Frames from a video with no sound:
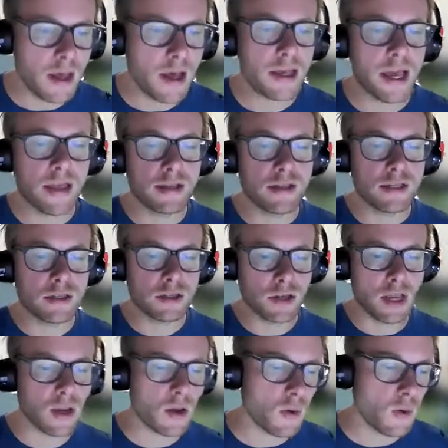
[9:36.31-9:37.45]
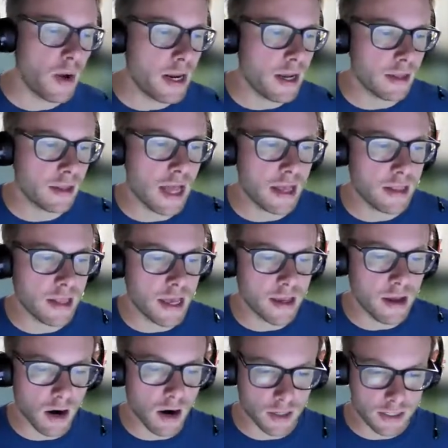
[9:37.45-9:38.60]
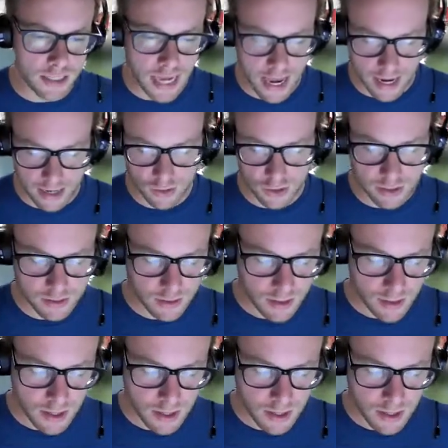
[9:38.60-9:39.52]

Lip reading: again, this is looking quite a lot like arctangent.